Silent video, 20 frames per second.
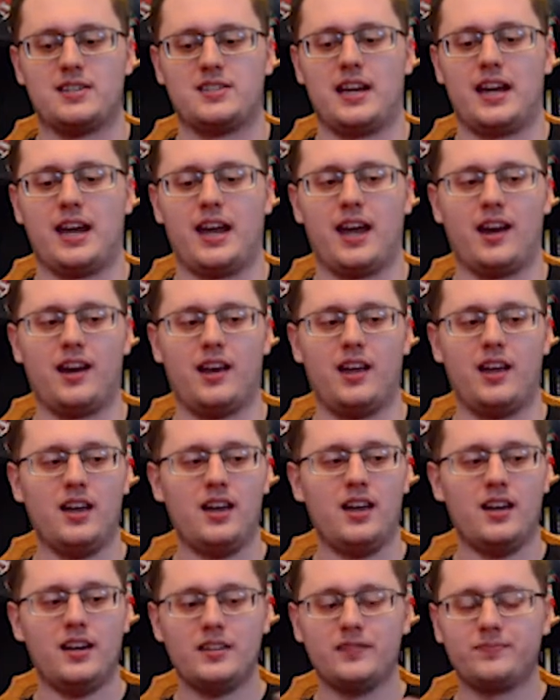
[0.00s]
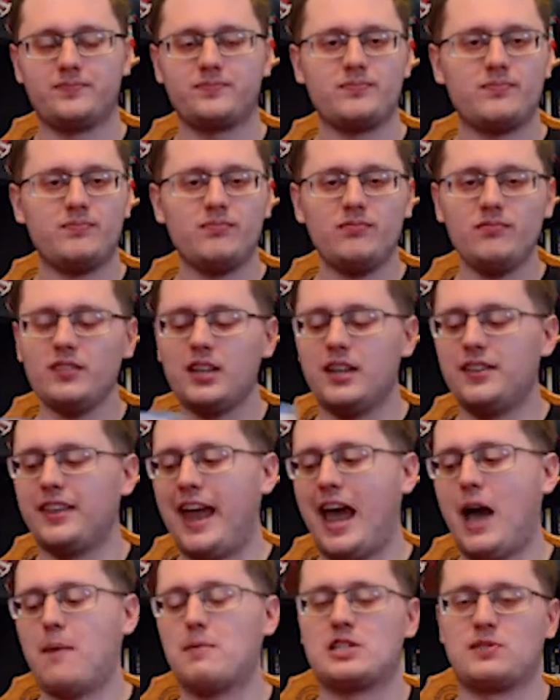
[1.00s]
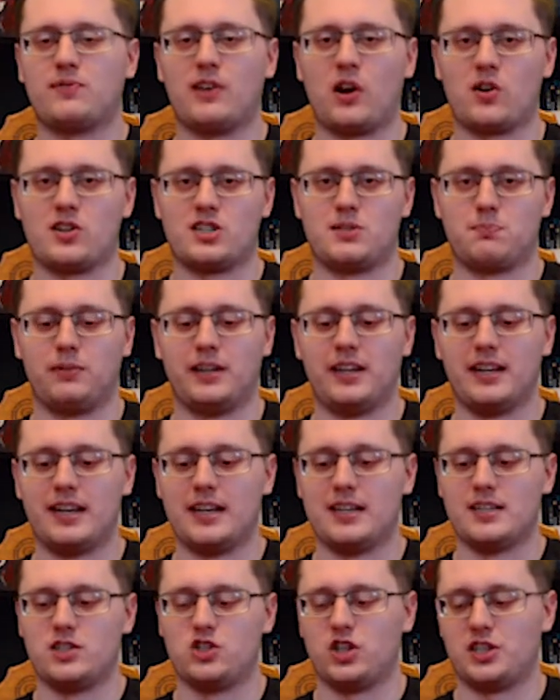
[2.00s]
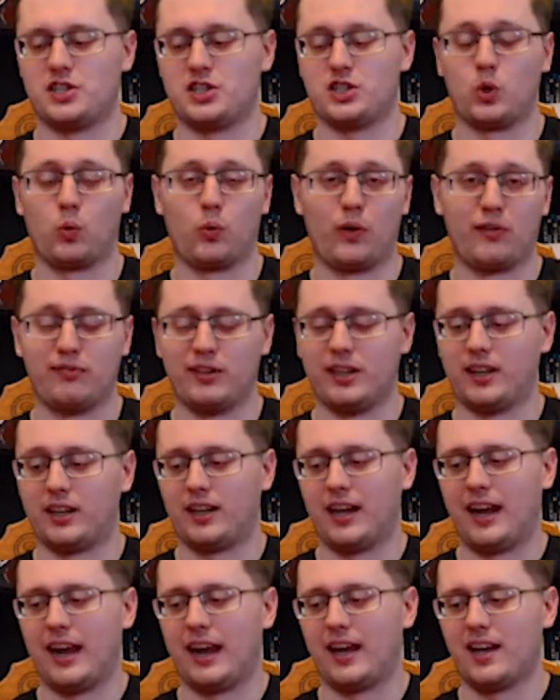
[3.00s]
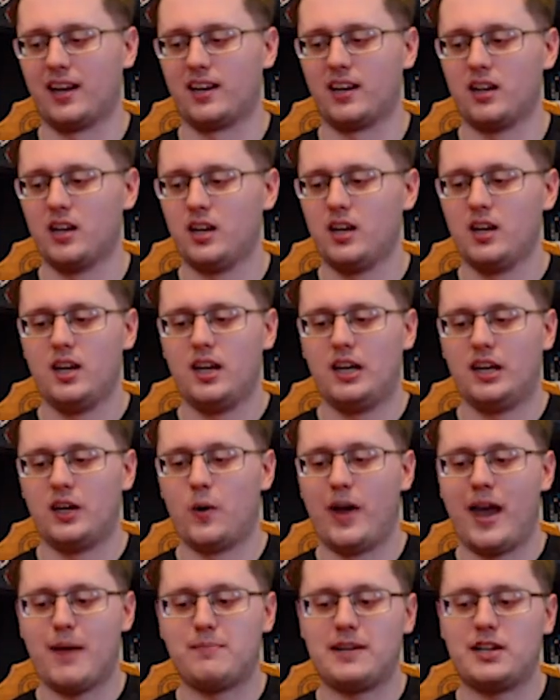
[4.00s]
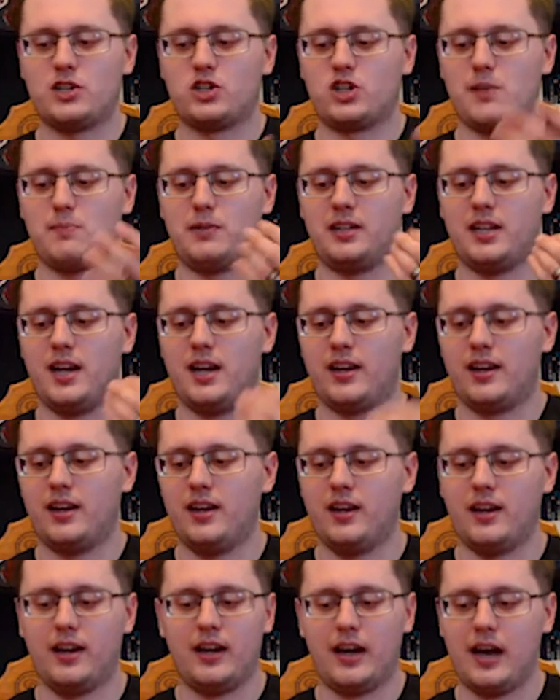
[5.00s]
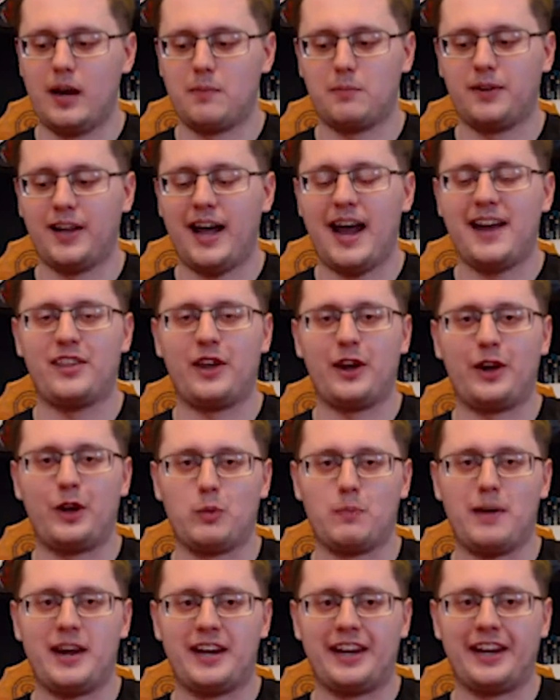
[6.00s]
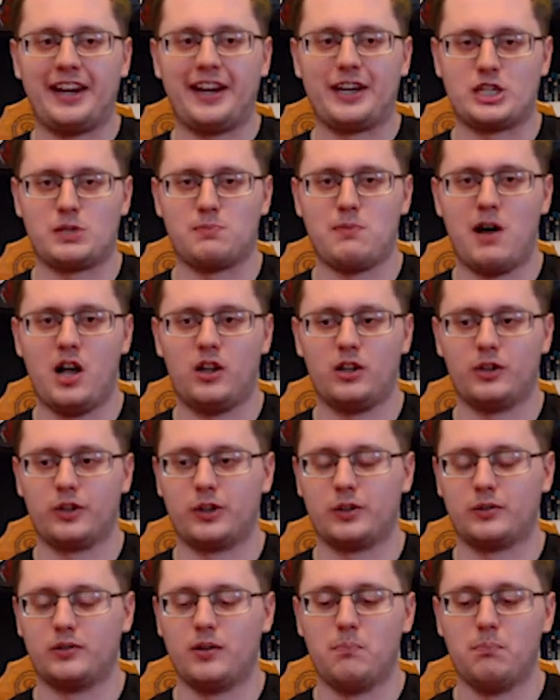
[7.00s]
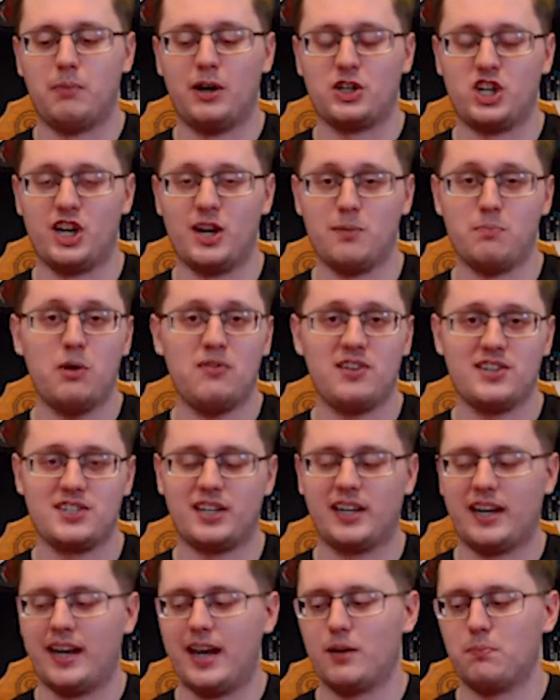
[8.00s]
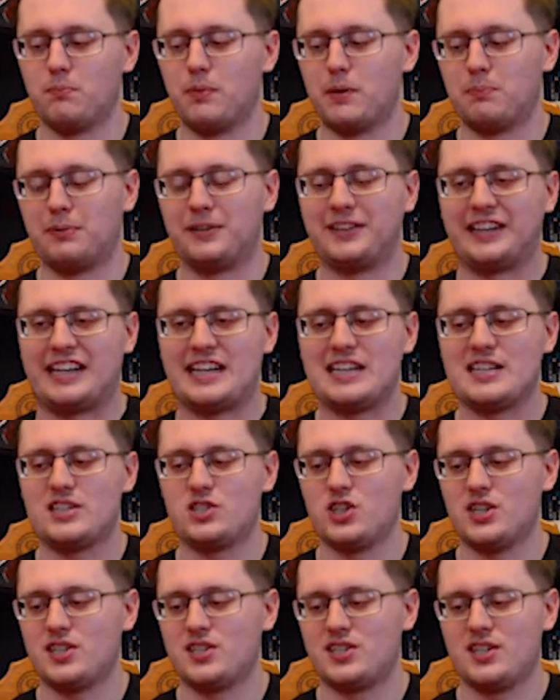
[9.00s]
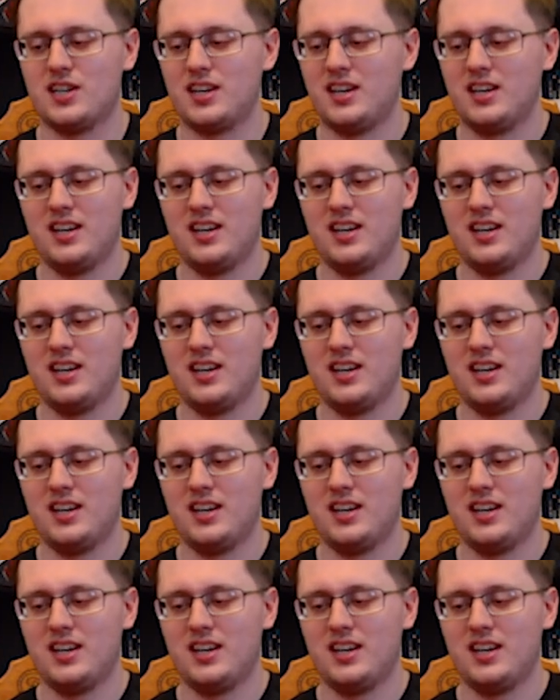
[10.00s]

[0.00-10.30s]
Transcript: and the atmosphere in Split is just terrific. And M. Night Shyamalan, I'm glad that you're making smaller budgeted movies again, but please just